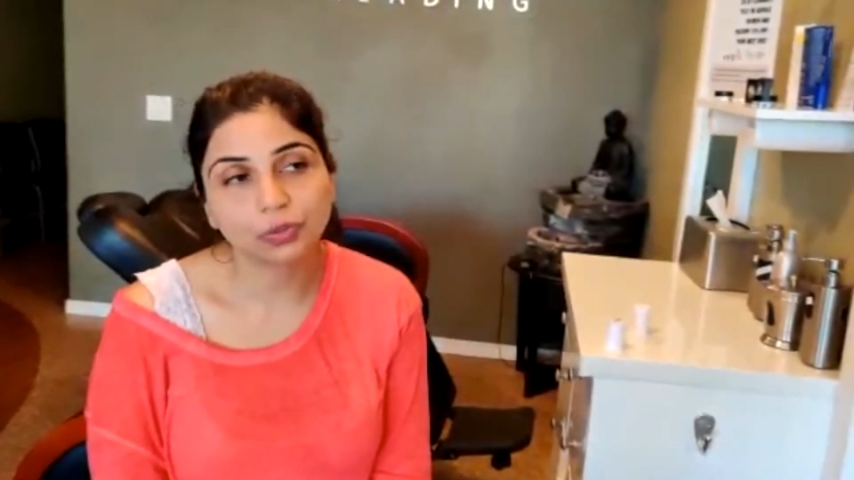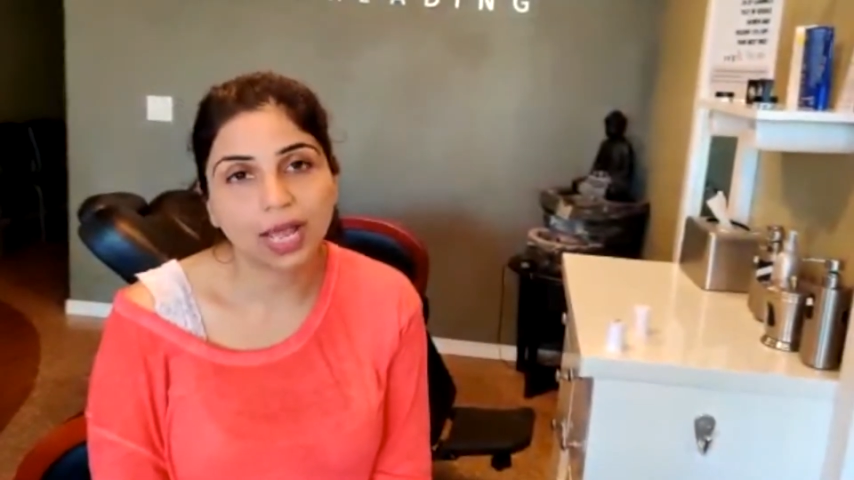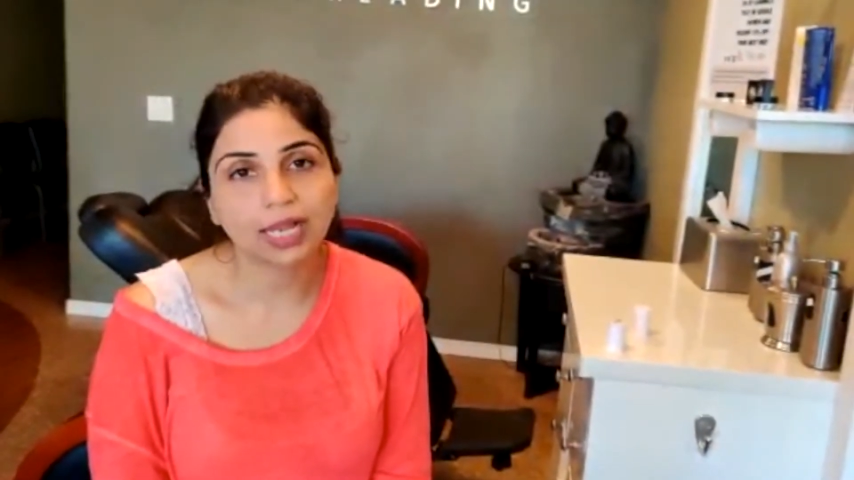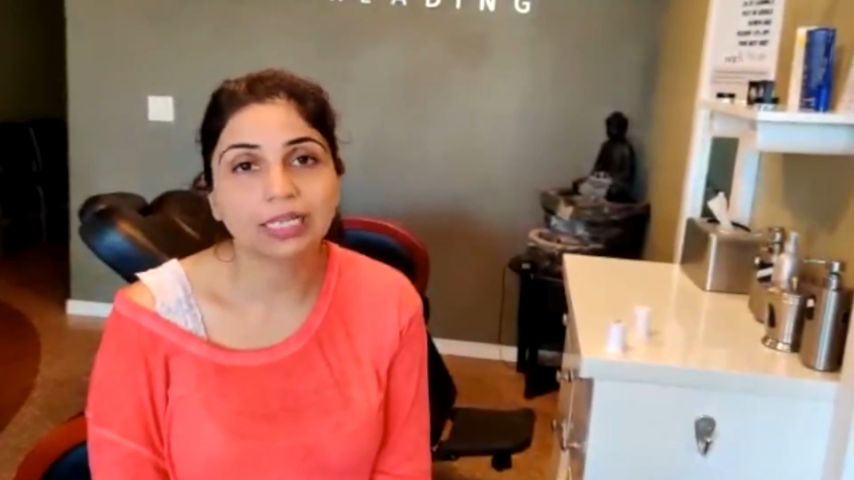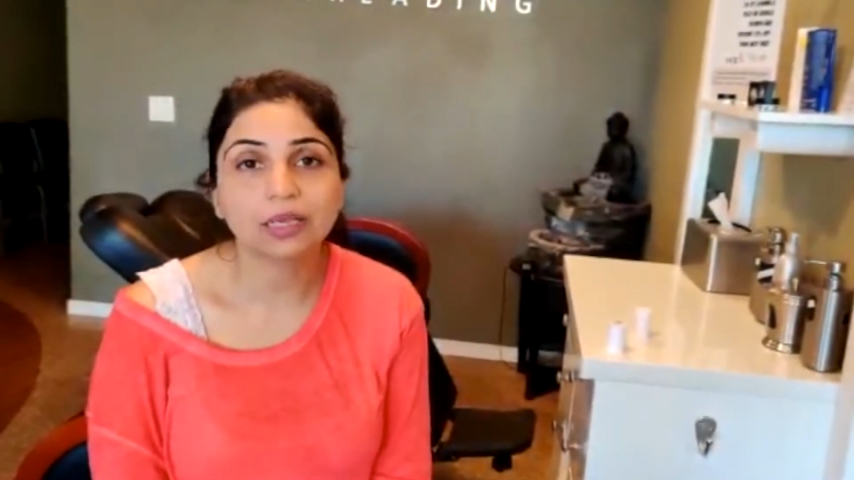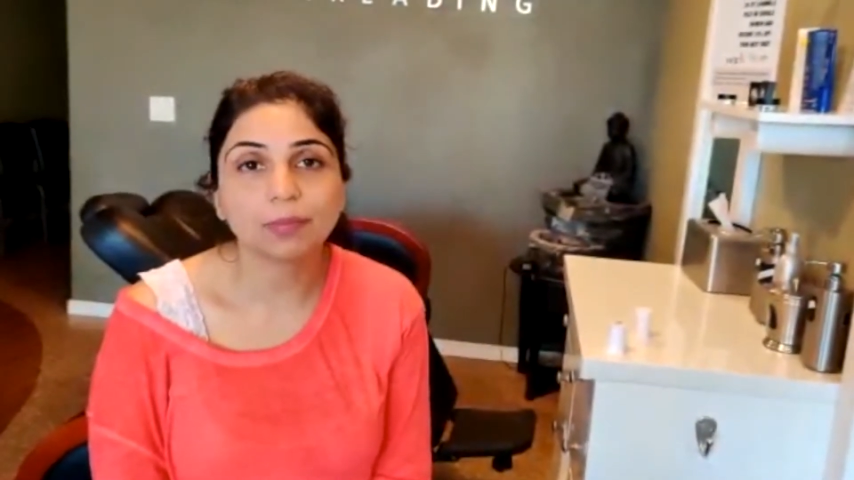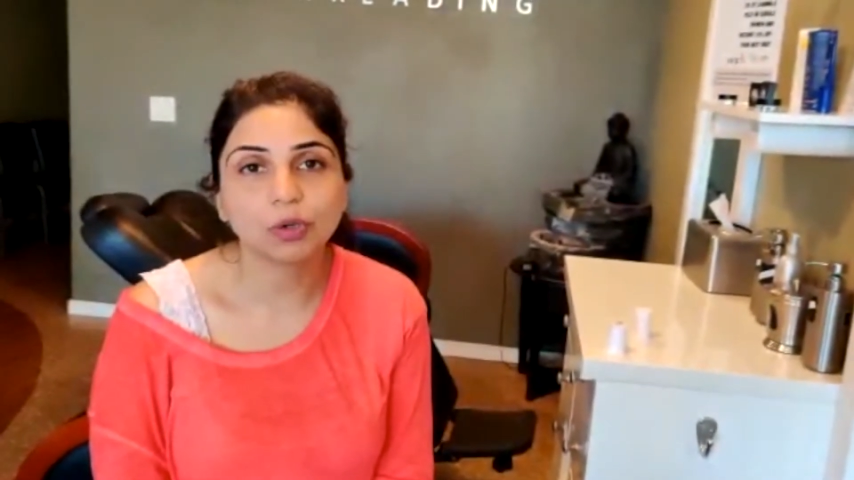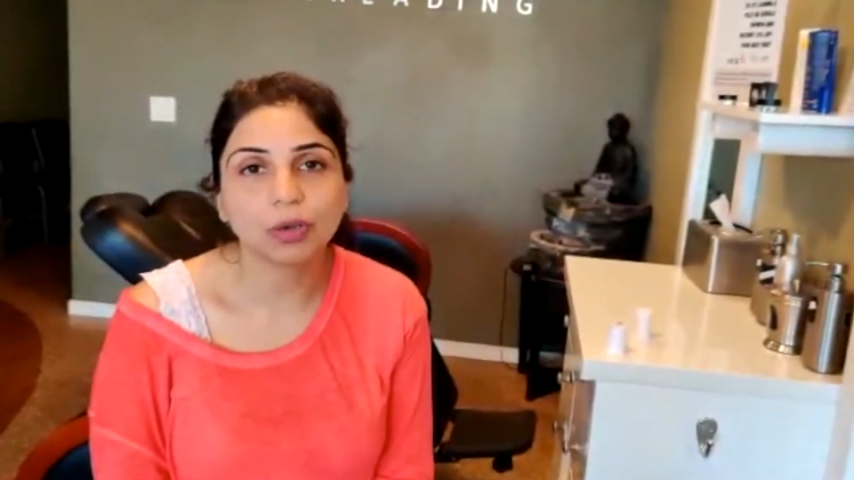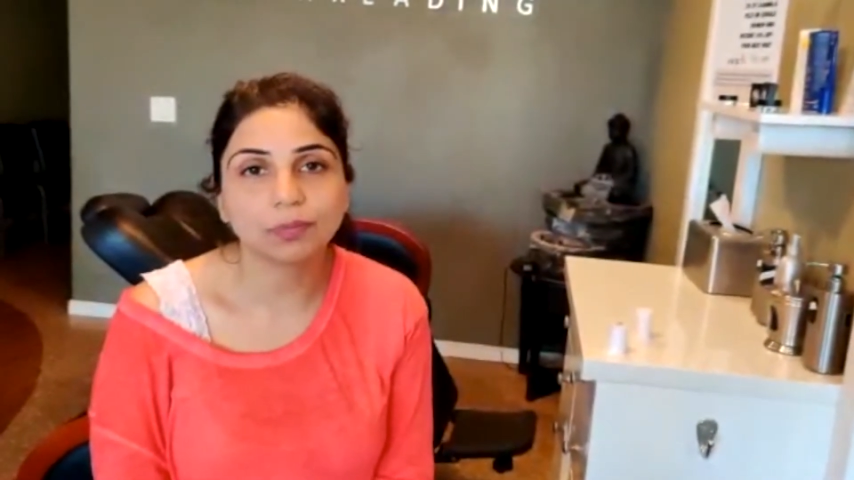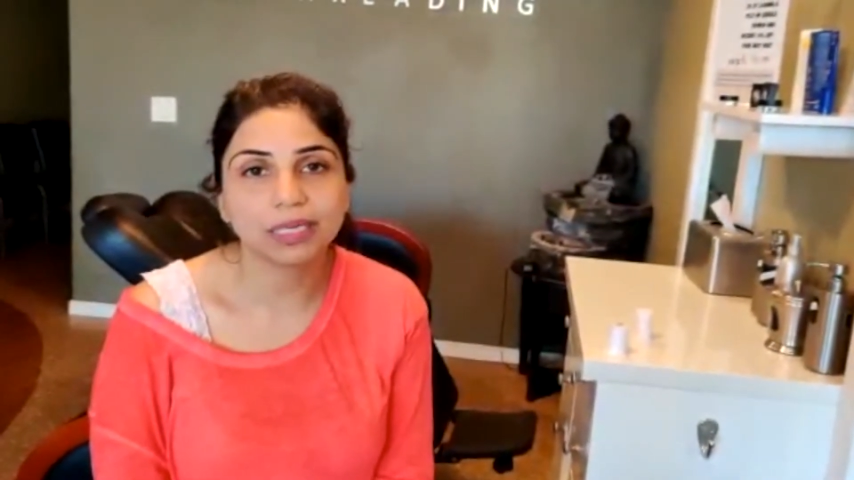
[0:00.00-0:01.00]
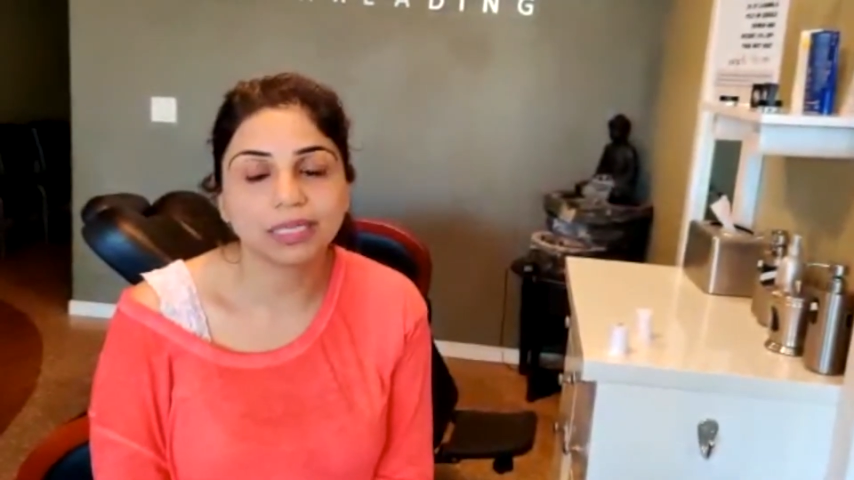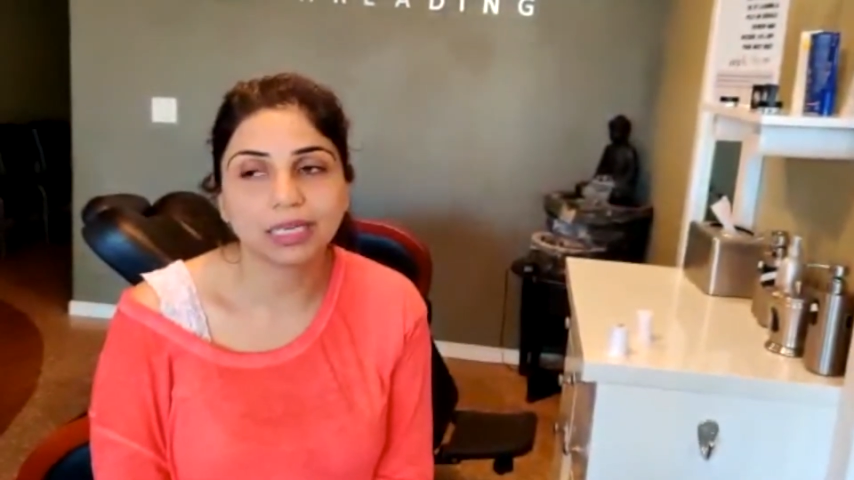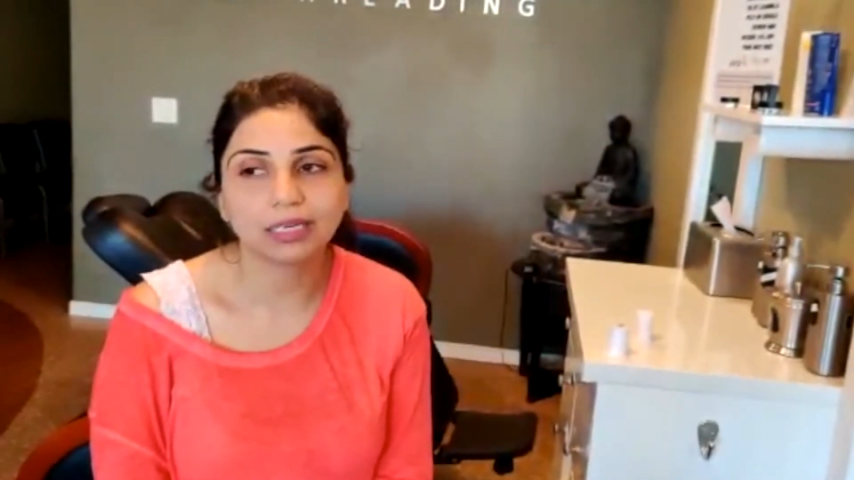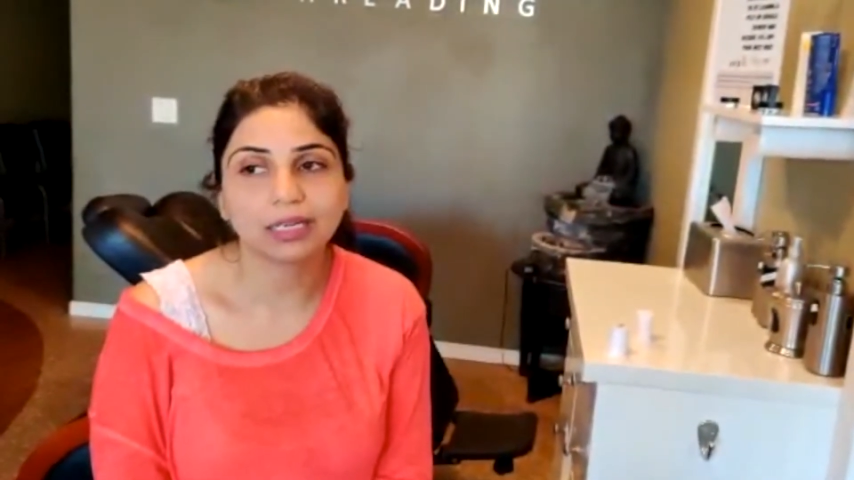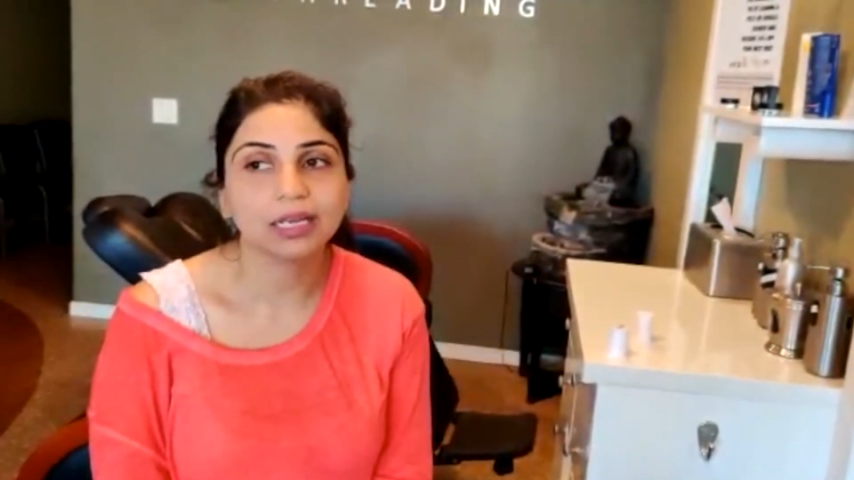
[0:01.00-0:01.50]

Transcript: I'll keep you updated